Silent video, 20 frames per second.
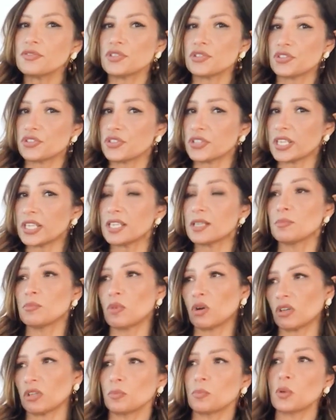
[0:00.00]
if you see a
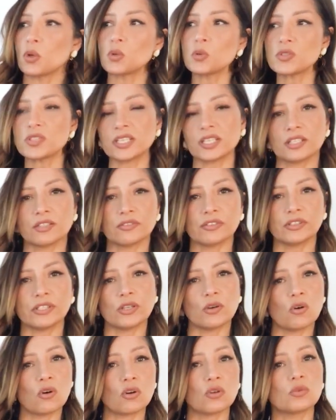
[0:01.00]
model posing in a very
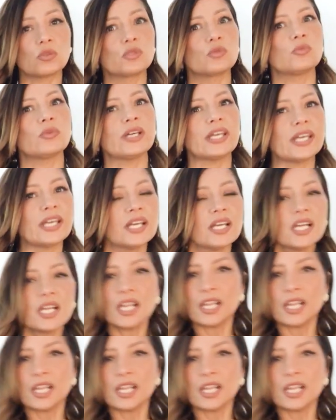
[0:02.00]
awkward way,